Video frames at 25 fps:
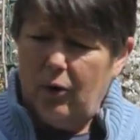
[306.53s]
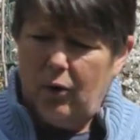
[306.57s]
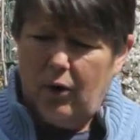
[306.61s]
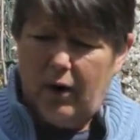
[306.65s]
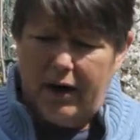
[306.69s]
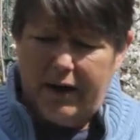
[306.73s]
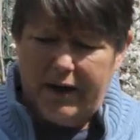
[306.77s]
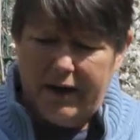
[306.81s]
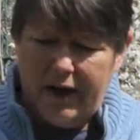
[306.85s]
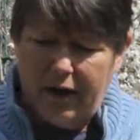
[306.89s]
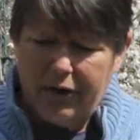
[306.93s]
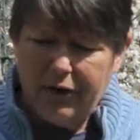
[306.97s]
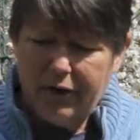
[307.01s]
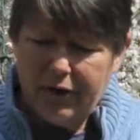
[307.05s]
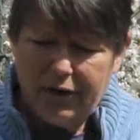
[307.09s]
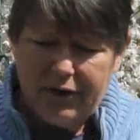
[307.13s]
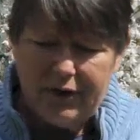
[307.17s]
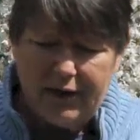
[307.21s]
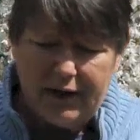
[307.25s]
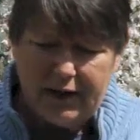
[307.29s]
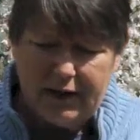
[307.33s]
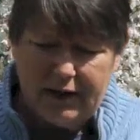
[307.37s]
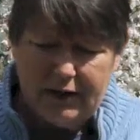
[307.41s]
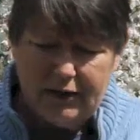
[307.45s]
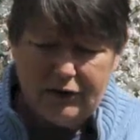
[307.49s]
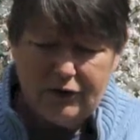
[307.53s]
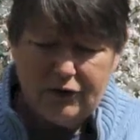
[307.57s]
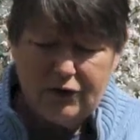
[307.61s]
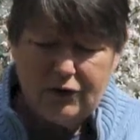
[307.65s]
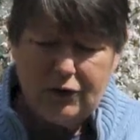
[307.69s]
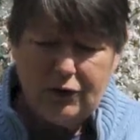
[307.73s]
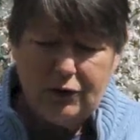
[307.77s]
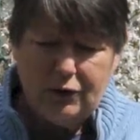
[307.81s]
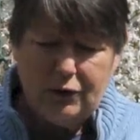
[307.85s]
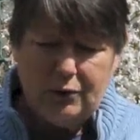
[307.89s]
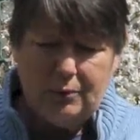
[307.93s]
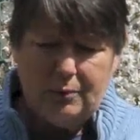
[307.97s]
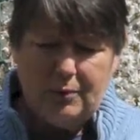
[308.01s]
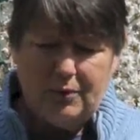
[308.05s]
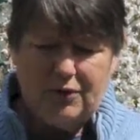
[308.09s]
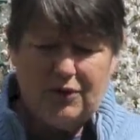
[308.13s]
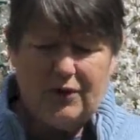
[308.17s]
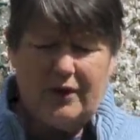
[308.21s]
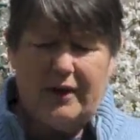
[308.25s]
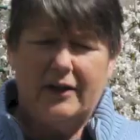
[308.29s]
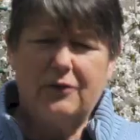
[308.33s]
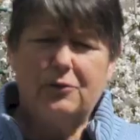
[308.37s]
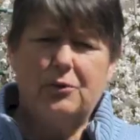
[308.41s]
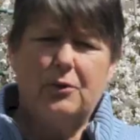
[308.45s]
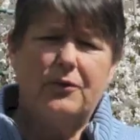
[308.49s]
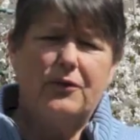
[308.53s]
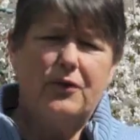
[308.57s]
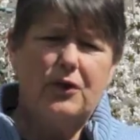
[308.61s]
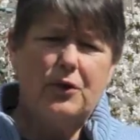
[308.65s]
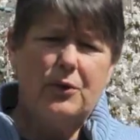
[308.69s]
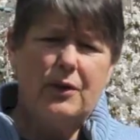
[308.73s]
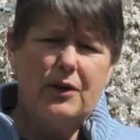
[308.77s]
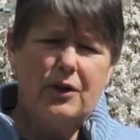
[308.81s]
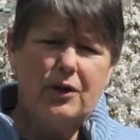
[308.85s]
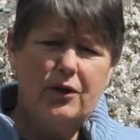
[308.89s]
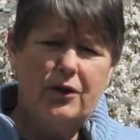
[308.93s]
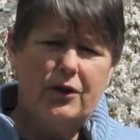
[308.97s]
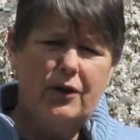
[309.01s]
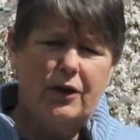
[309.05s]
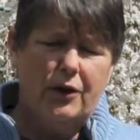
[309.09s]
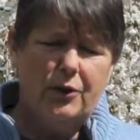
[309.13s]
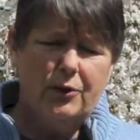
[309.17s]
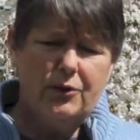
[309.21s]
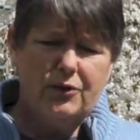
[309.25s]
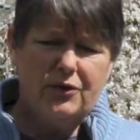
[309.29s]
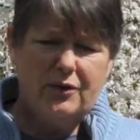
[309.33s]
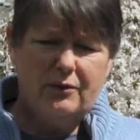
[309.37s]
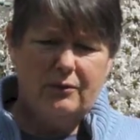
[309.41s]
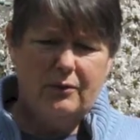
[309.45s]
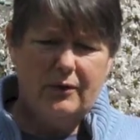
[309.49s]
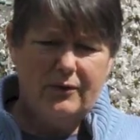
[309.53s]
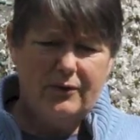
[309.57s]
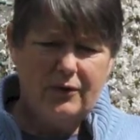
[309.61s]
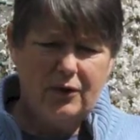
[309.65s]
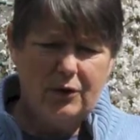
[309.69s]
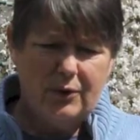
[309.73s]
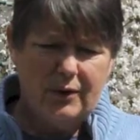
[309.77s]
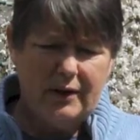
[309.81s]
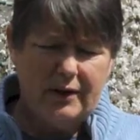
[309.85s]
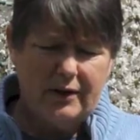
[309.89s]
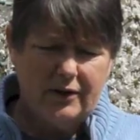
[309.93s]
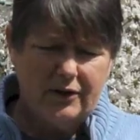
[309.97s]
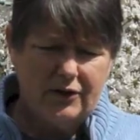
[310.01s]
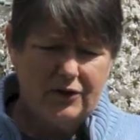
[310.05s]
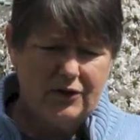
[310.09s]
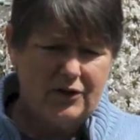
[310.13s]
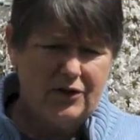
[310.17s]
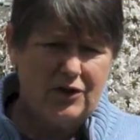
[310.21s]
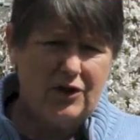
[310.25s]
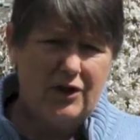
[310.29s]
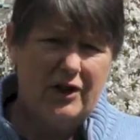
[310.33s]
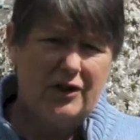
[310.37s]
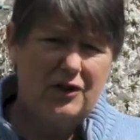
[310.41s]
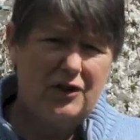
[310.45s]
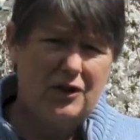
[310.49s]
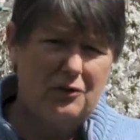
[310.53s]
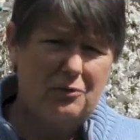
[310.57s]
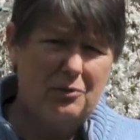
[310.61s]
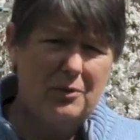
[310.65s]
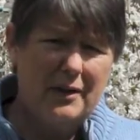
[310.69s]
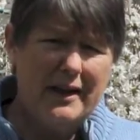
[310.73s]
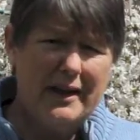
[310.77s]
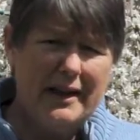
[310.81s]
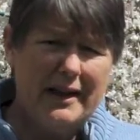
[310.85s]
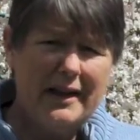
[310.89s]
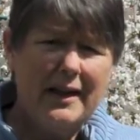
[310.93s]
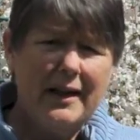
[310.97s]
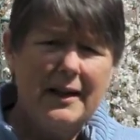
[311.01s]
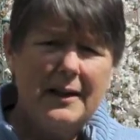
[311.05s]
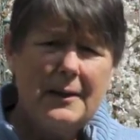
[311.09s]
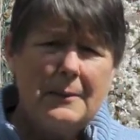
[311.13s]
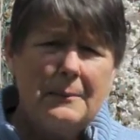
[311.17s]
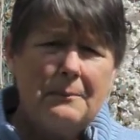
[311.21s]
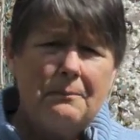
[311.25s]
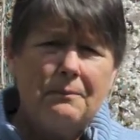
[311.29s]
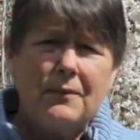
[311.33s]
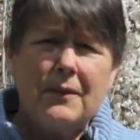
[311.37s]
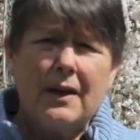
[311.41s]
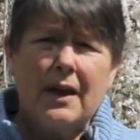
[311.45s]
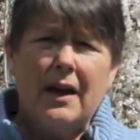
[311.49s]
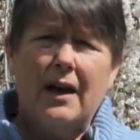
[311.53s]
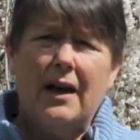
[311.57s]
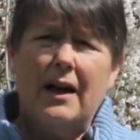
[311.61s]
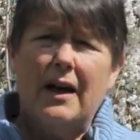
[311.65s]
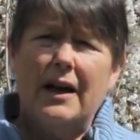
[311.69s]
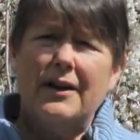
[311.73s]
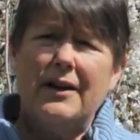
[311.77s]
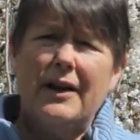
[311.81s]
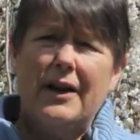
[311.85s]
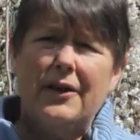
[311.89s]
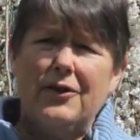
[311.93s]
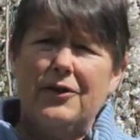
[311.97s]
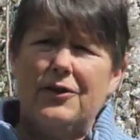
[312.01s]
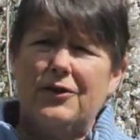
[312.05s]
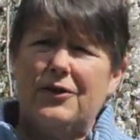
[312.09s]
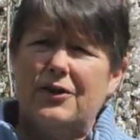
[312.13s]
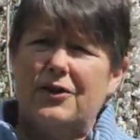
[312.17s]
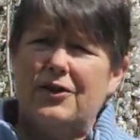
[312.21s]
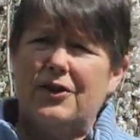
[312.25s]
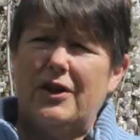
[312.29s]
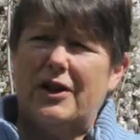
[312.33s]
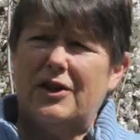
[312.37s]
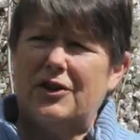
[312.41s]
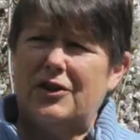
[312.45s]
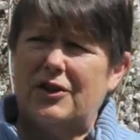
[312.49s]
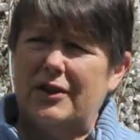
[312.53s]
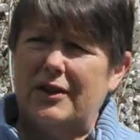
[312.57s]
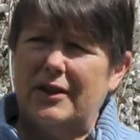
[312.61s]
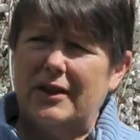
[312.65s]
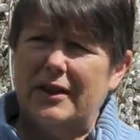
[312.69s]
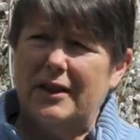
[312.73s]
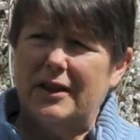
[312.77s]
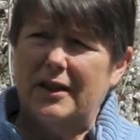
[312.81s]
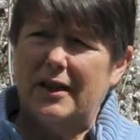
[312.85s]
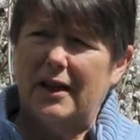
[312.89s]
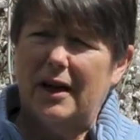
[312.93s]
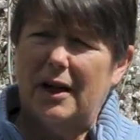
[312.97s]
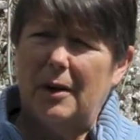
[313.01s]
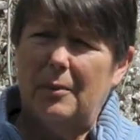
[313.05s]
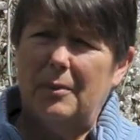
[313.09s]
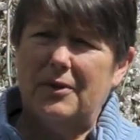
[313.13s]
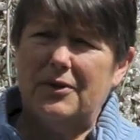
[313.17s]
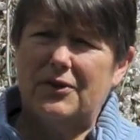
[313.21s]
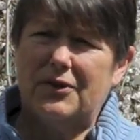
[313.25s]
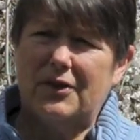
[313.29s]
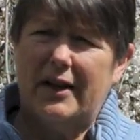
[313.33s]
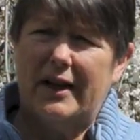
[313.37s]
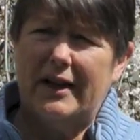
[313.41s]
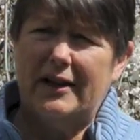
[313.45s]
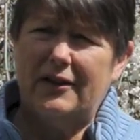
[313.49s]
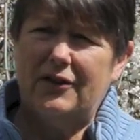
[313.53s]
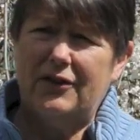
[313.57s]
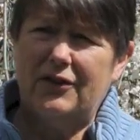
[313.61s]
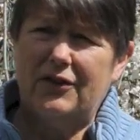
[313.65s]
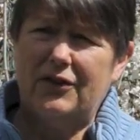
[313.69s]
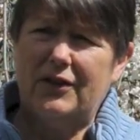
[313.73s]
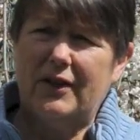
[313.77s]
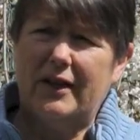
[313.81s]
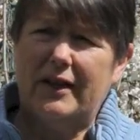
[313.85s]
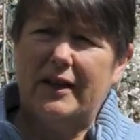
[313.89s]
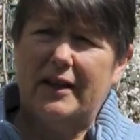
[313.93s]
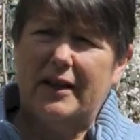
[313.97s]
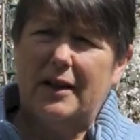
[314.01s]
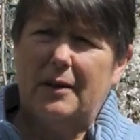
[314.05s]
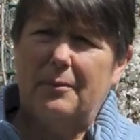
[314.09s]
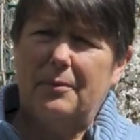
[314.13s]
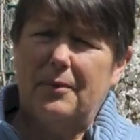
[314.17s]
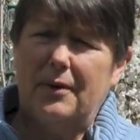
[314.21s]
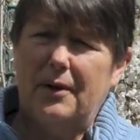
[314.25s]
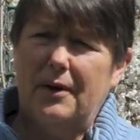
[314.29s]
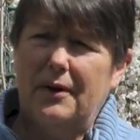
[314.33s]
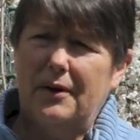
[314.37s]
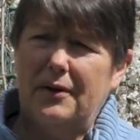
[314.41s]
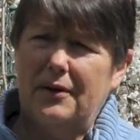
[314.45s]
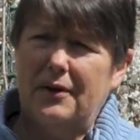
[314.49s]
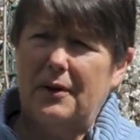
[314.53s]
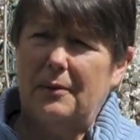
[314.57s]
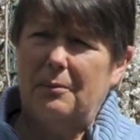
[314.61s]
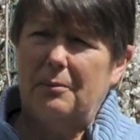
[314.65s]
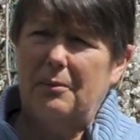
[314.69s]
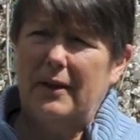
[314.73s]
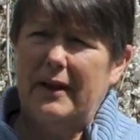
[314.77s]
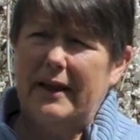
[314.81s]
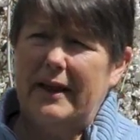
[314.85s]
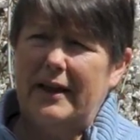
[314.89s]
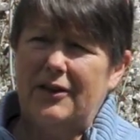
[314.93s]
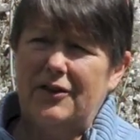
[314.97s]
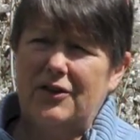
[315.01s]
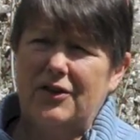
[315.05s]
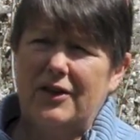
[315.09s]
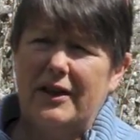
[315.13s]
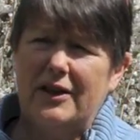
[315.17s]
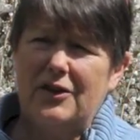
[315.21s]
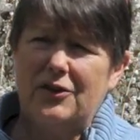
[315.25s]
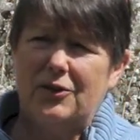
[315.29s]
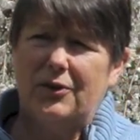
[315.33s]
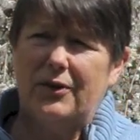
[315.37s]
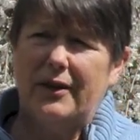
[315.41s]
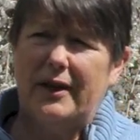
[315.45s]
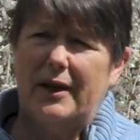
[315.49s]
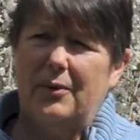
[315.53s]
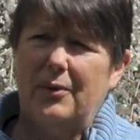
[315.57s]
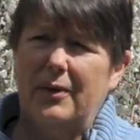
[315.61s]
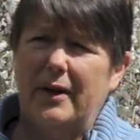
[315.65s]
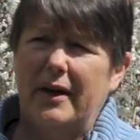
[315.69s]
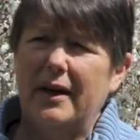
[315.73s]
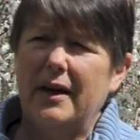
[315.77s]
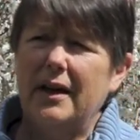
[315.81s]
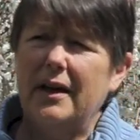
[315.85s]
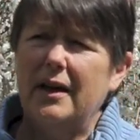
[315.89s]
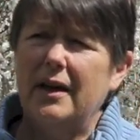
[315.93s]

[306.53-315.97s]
Another thing is to, besides reviewing your notes and reviewing the suggested reading, another suggestion, besides setting up a planned schedule that way,